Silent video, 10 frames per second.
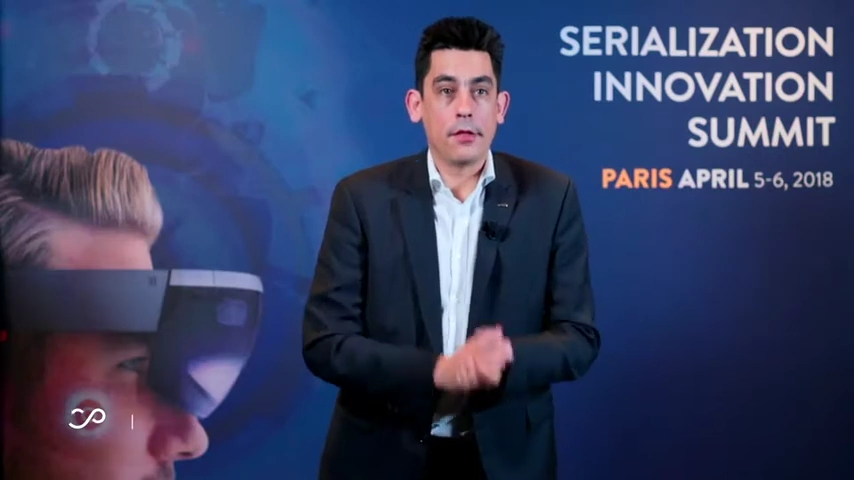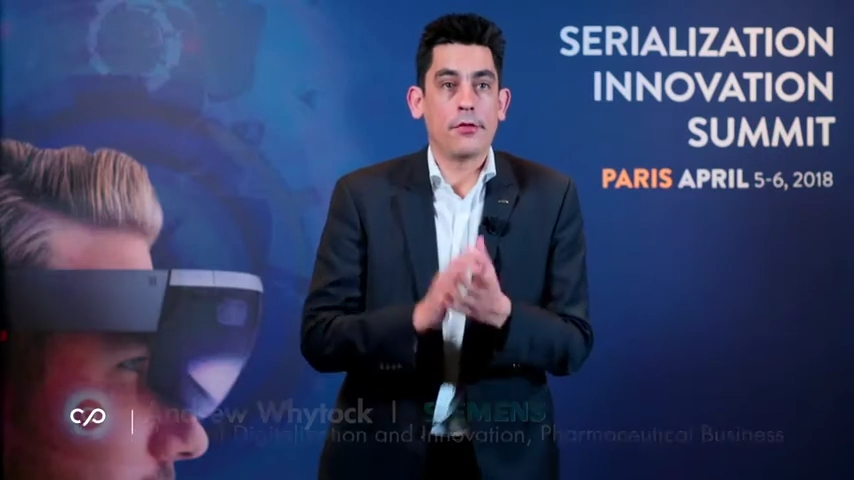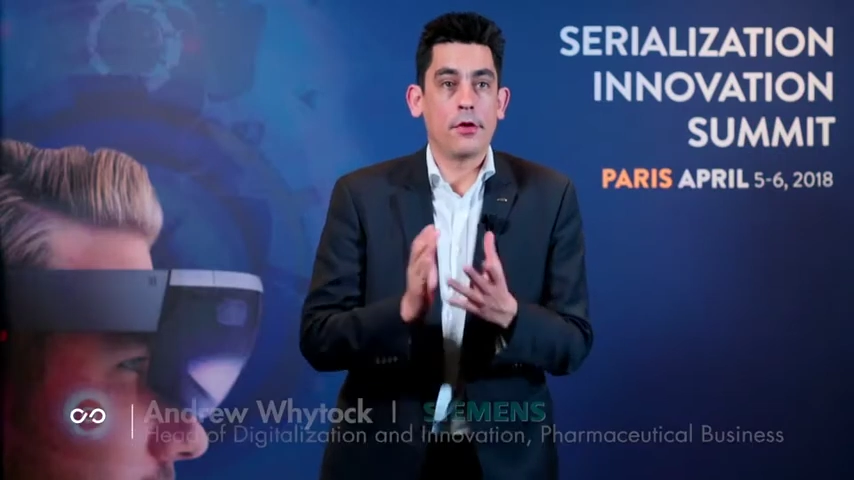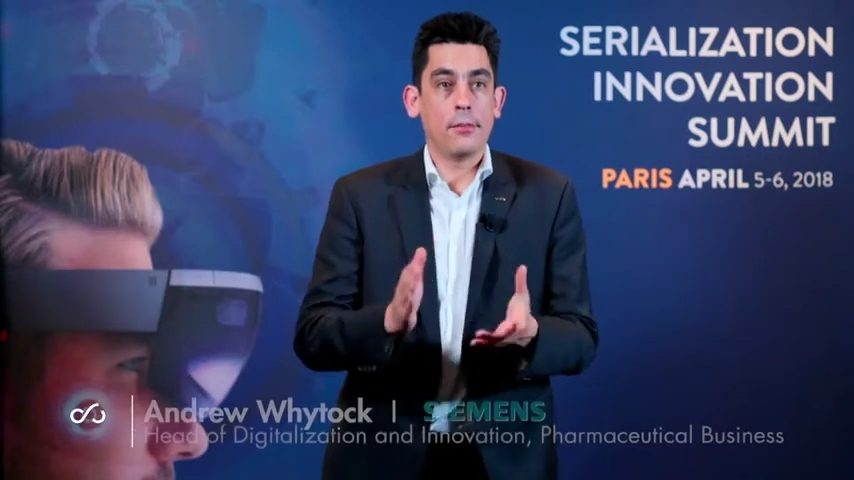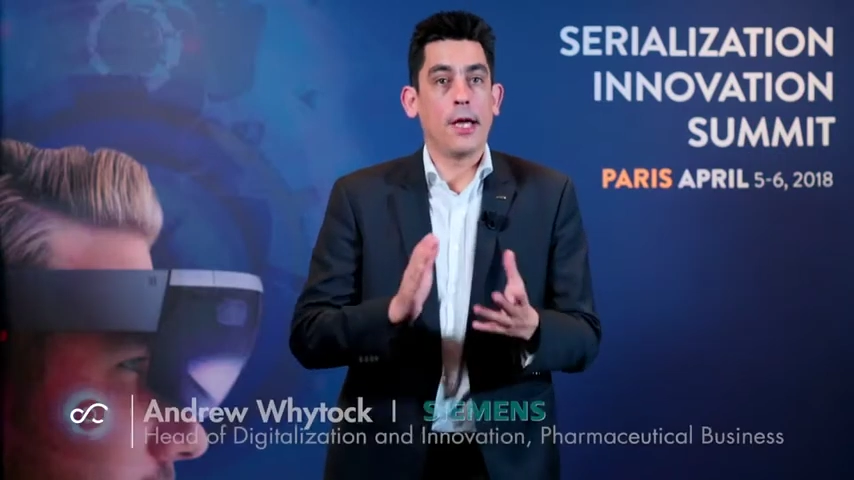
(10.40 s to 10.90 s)
the
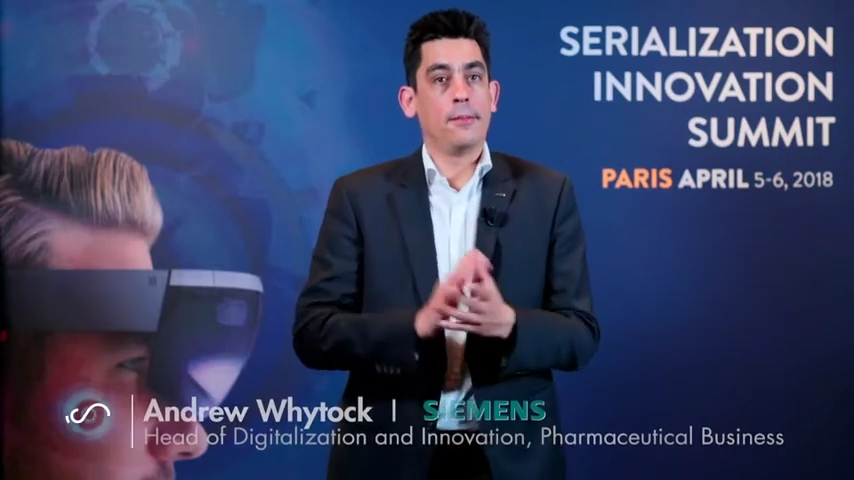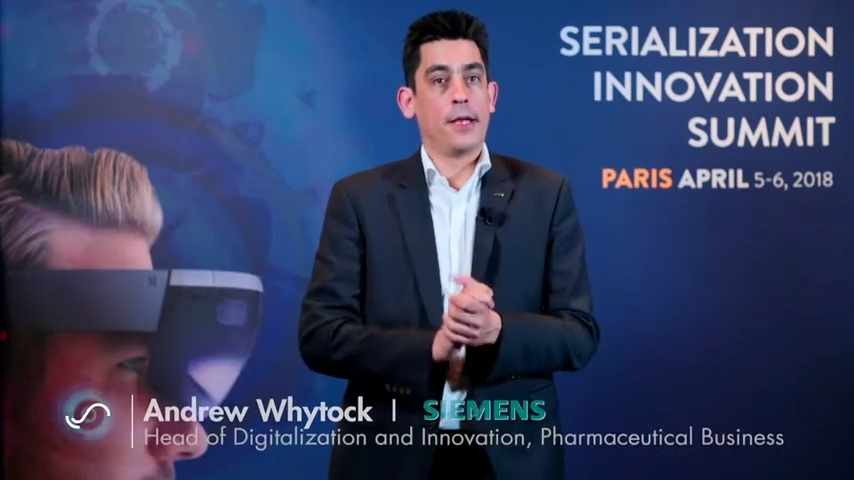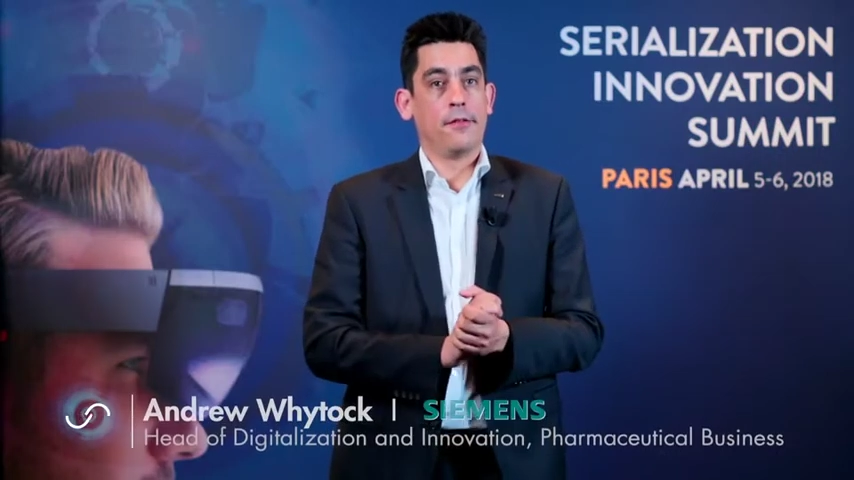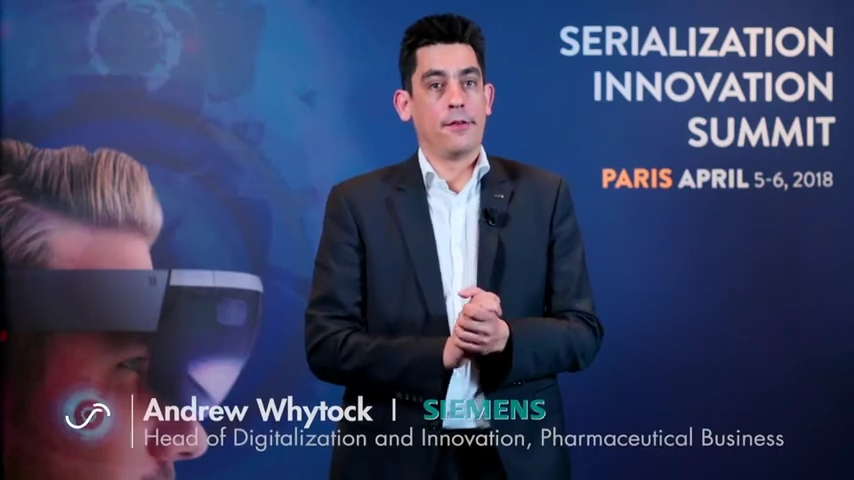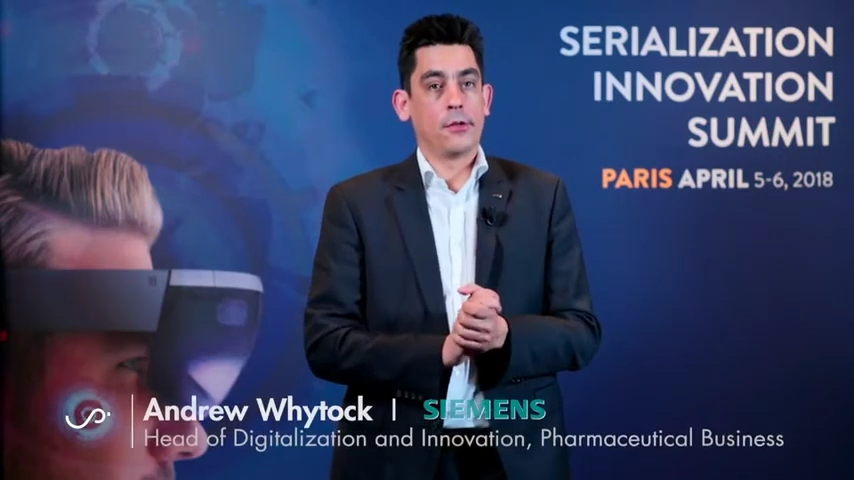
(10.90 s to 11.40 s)
three main
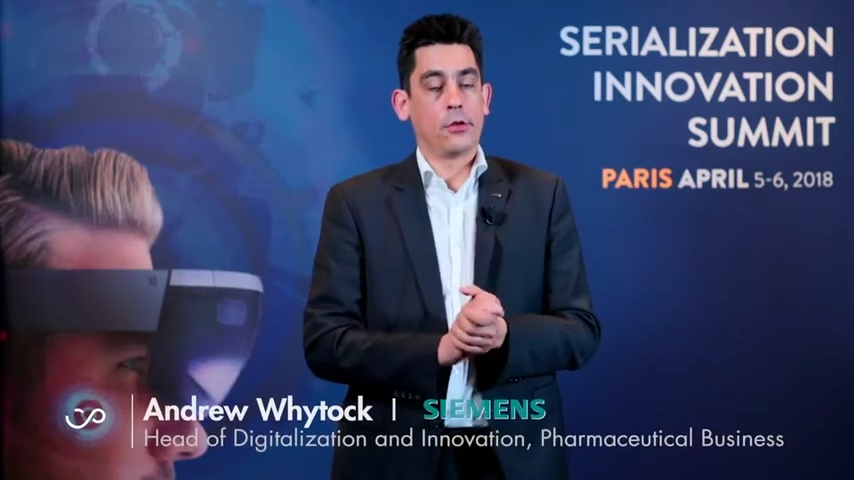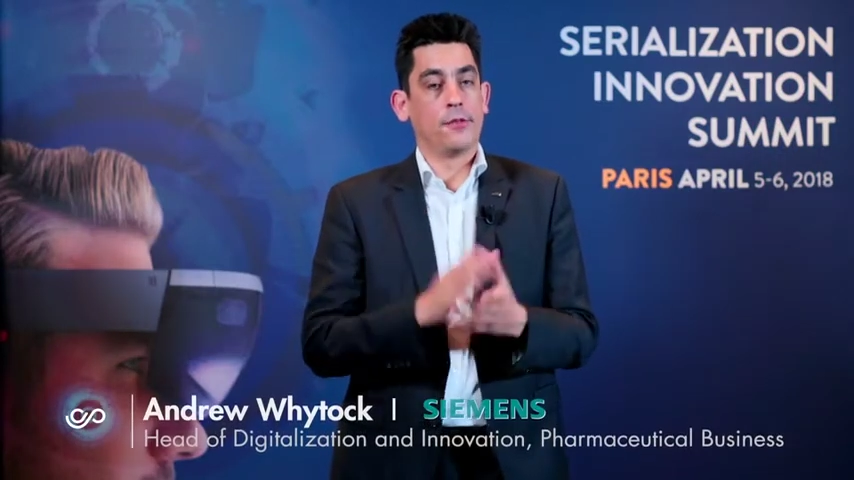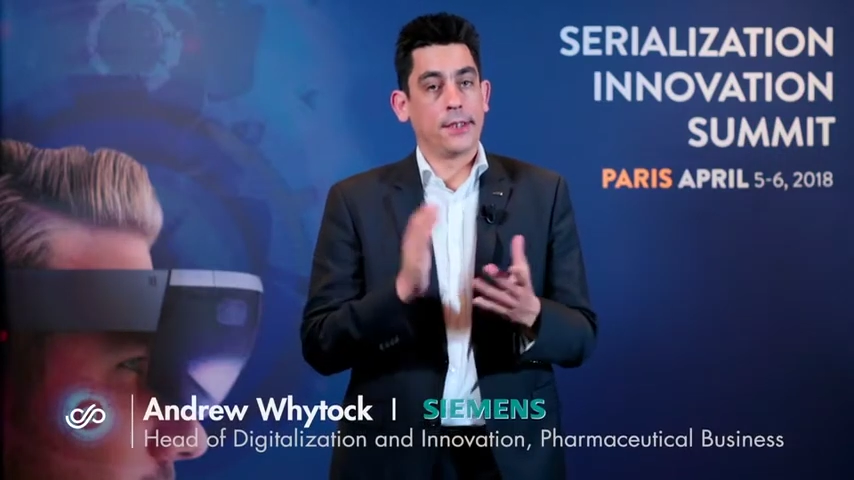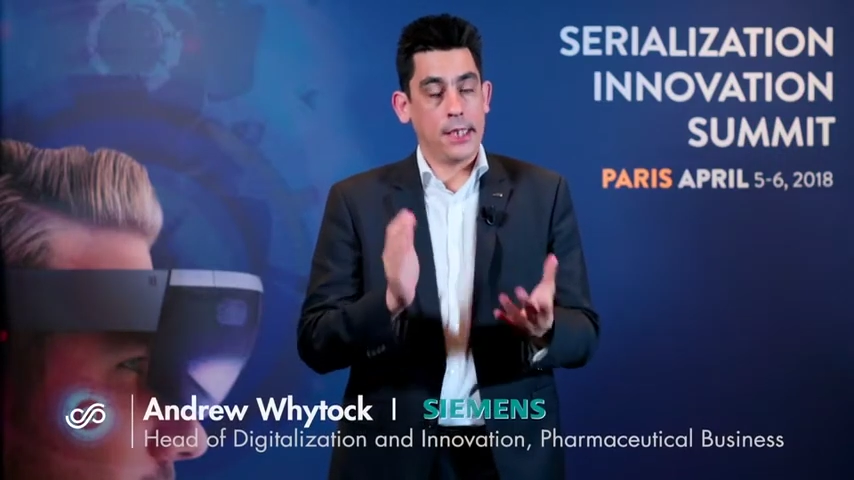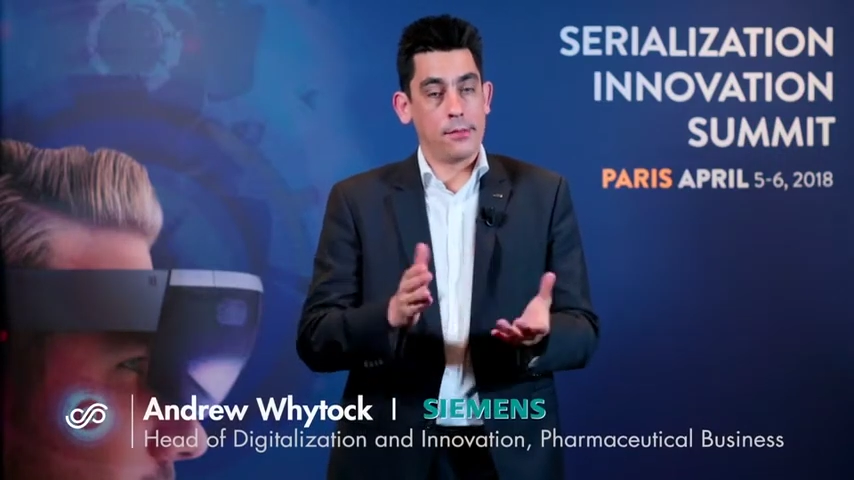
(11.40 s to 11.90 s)
benefits, or
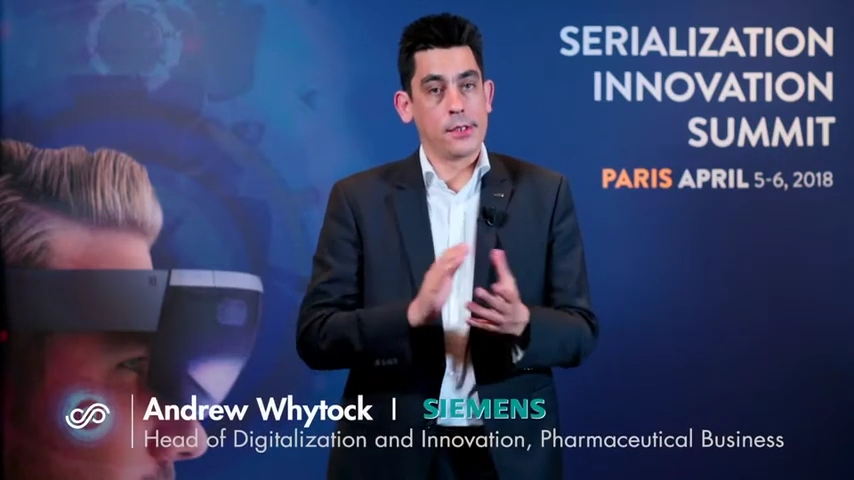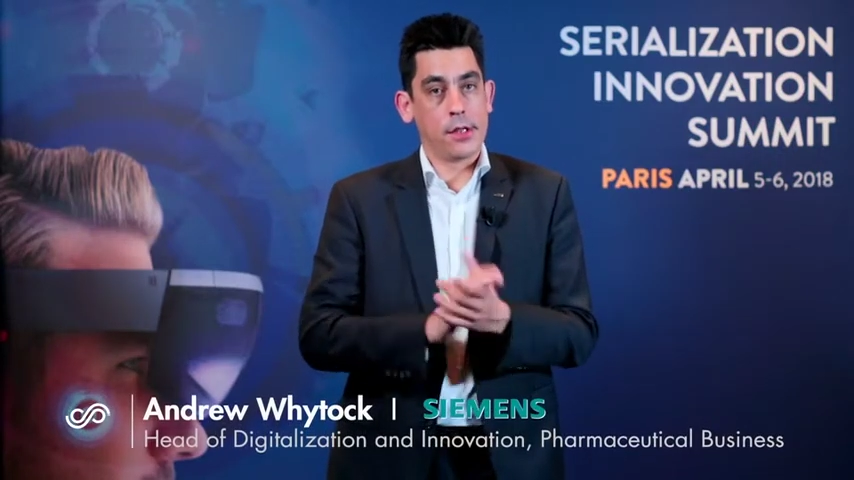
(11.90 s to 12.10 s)
for Siemens,